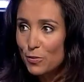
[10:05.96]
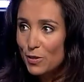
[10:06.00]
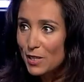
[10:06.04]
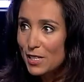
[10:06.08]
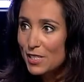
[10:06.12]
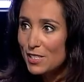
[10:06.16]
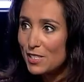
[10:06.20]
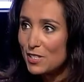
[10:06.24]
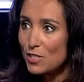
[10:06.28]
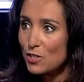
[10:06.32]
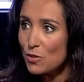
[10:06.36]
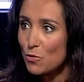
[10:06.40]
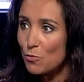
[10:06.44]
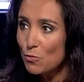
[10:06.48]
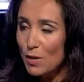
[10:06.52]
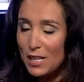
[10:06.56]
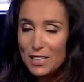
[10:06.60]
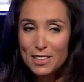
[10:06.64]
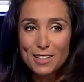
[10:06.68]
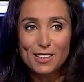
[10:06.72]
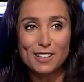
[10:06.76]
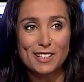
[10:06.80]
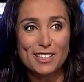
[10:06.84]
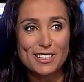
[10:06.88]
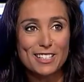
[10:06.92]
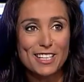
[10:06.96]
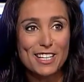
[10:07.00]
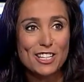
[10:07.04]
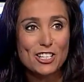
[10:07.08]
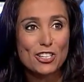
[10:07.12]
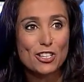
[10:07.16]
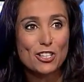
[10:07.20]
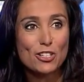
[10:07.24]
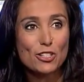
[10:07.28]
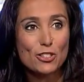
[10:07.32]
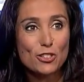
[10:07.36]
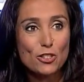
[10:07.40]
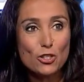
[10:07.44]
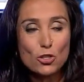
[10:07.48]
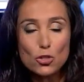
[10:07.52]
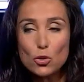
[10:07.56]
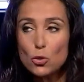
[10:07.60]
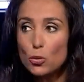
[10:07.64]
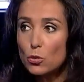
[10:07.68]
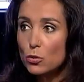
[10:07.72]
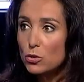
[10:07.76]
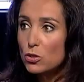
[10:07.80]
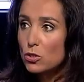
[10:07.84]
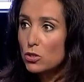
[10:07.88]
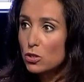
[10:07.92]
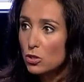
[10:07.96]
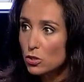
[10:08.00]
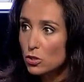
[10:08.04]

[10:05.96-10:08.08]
this radicalisation at source